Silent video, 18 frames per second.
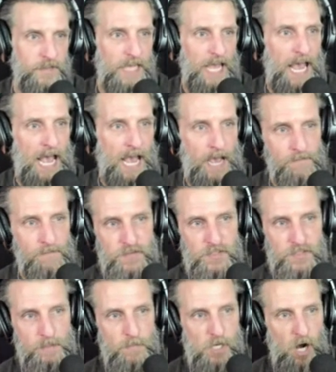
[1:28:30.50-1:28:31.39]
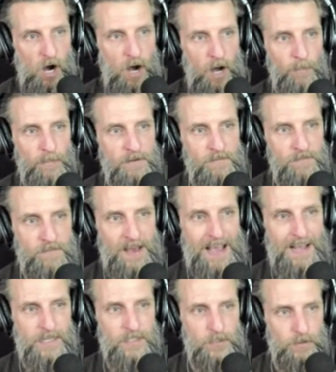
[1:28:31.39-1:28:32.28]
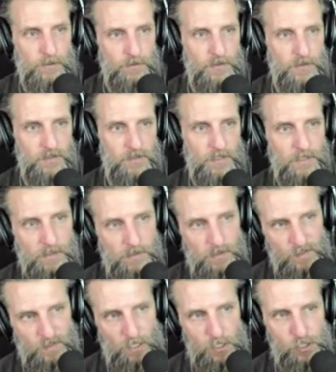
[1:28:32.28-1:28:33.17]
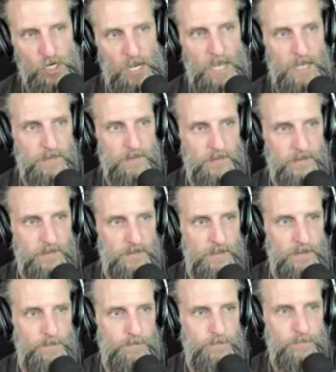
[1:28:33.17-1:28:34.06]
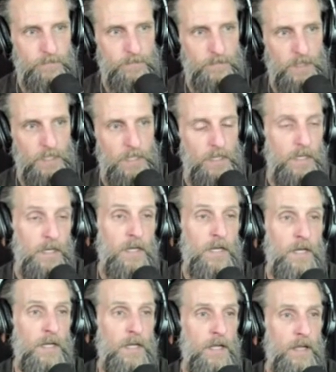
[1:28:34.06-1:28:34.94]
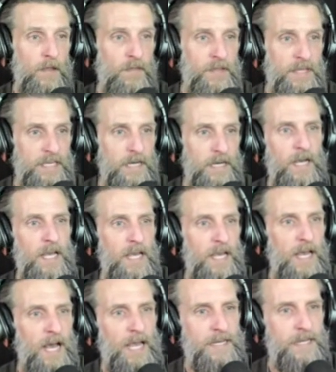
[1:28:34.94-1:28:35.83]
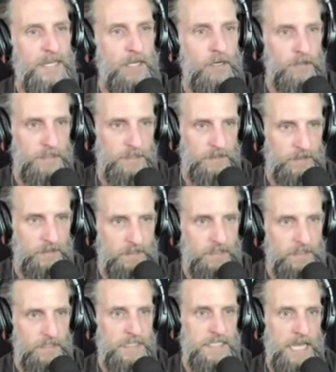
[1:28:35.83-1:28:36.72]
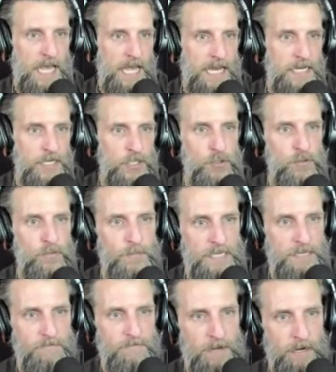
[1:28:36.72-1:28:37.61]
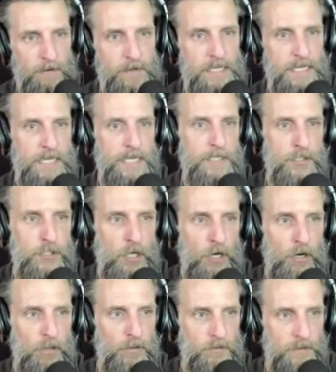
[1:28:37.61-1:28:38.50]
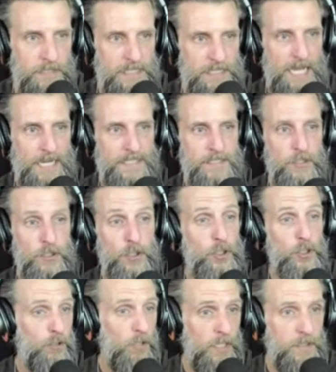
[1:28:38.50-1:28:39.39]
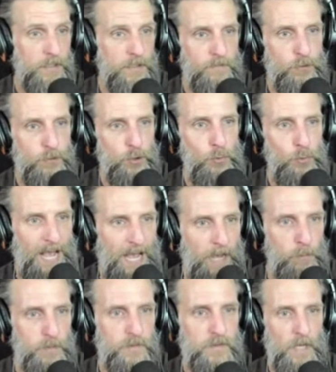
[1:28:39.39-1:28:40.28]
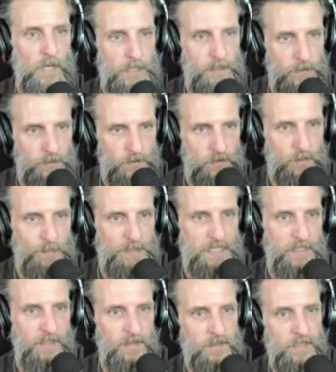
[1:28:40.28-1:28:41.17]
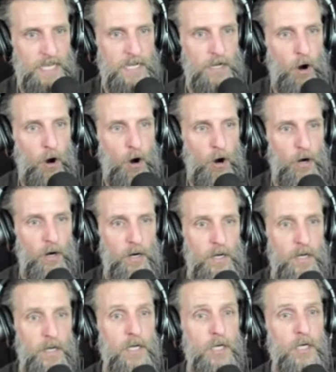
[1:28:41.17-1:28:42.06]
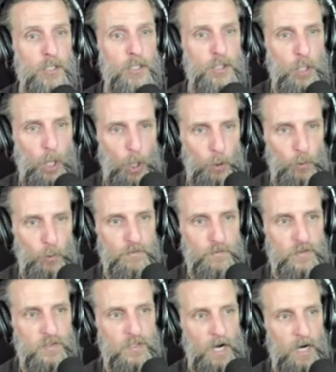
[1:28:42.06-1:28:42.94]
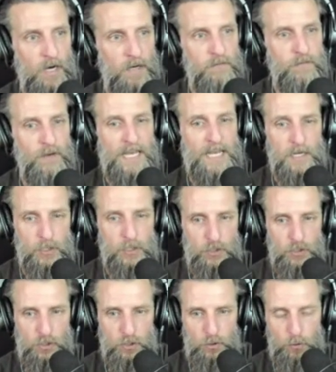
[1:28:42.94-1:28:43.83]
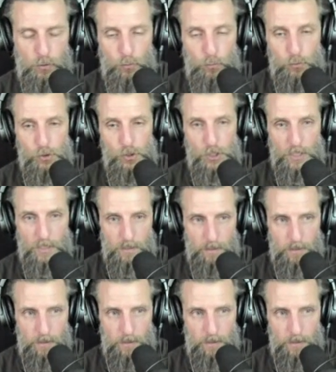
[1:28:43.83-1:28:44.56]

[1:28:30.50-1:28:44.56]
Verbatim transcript: have some common factors, such as the adherents tend to be very intolerant and destructive to outsiders because they are cults of exclusion.